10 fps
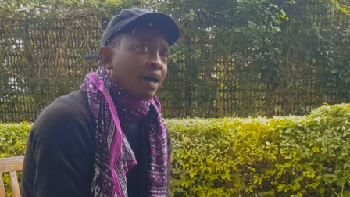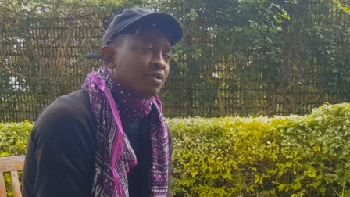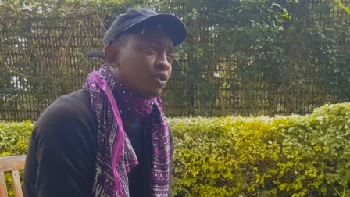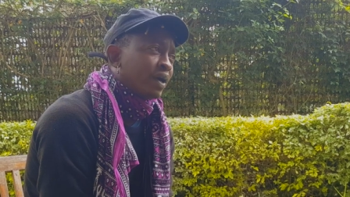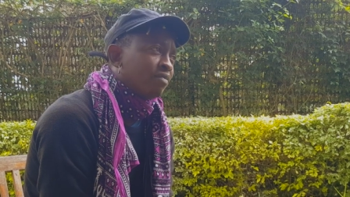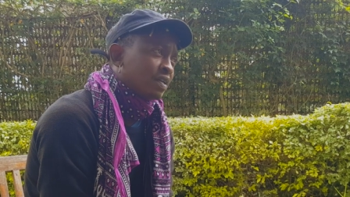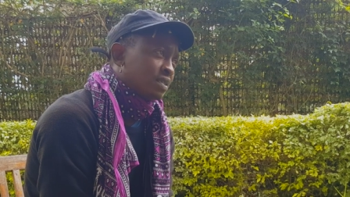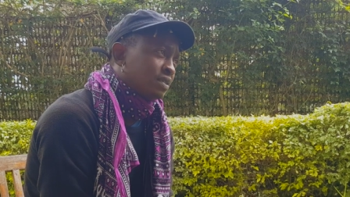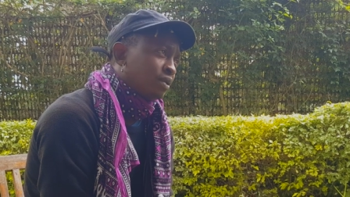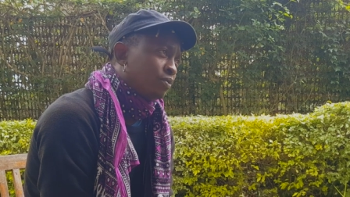I was quite
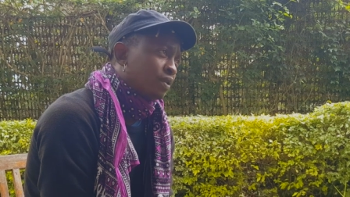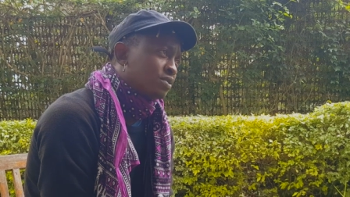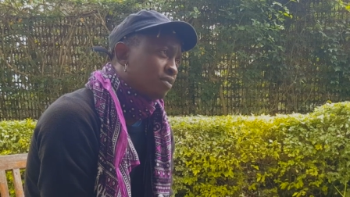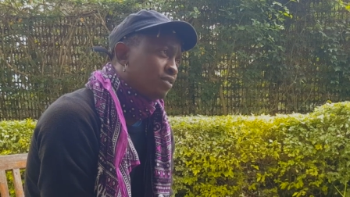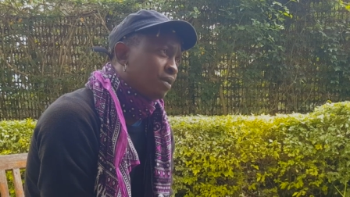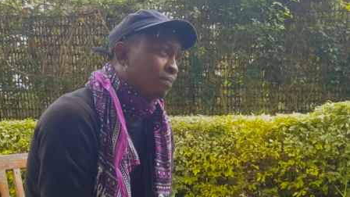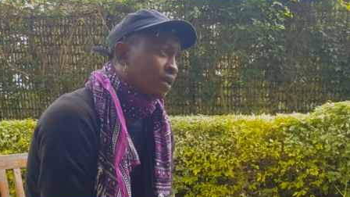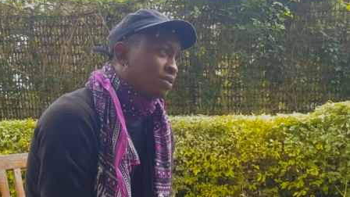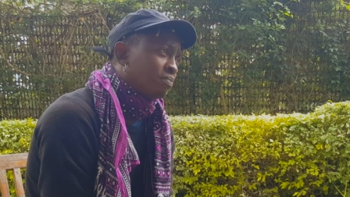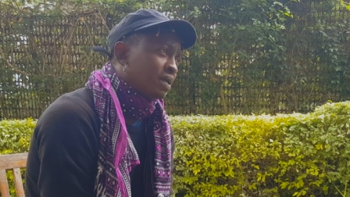versatile with sort of
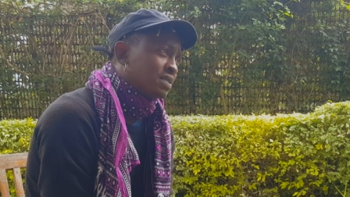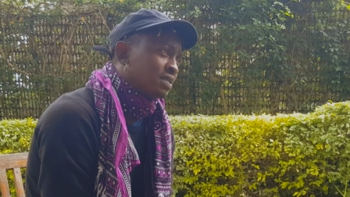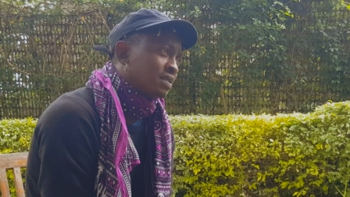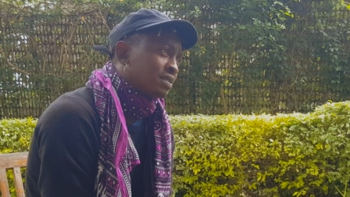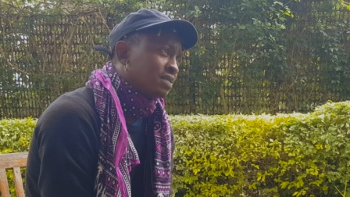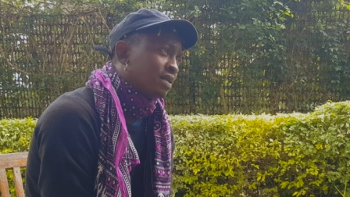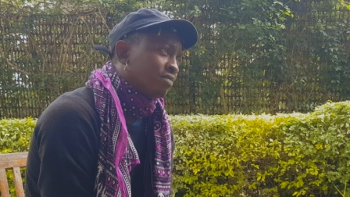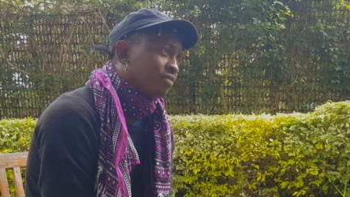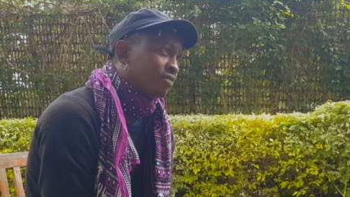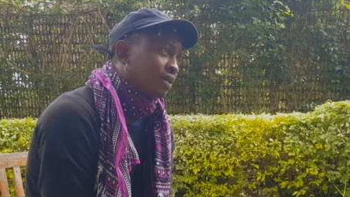jumping into buses and
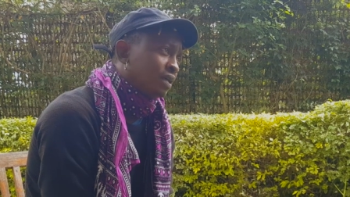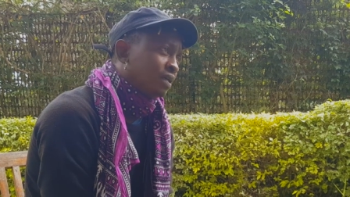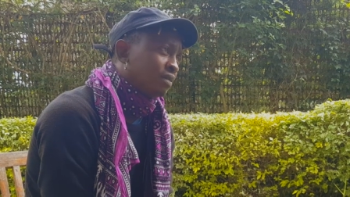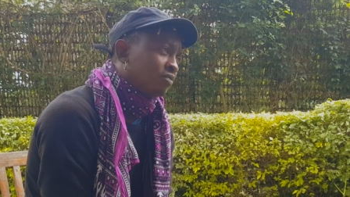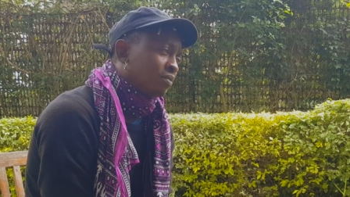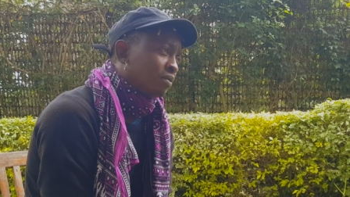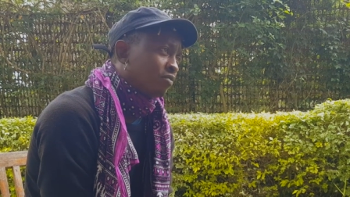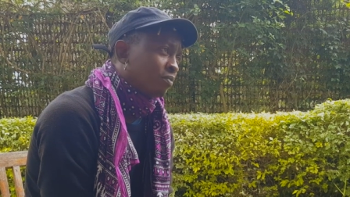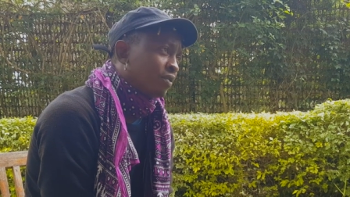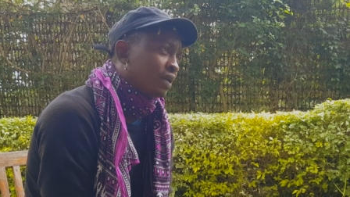stuff uh, for,
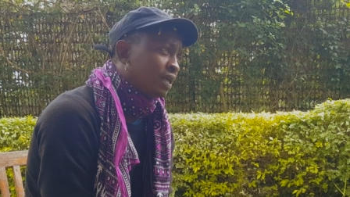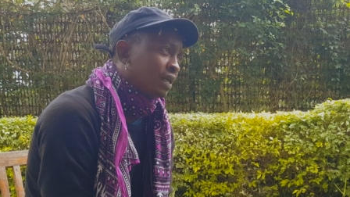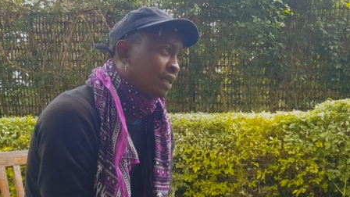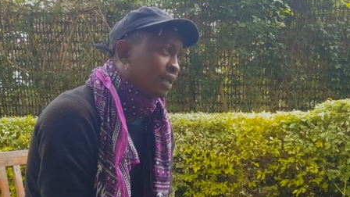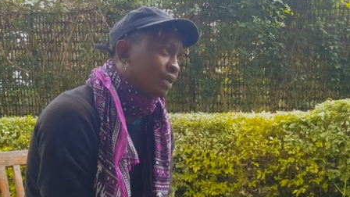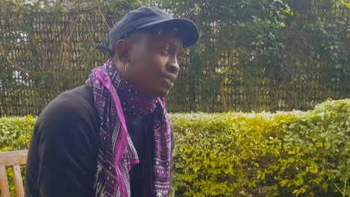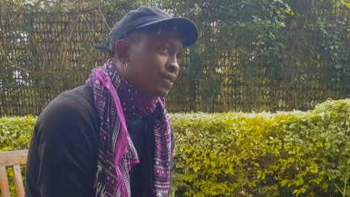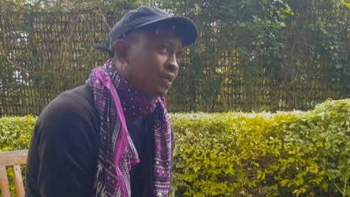from a really early age.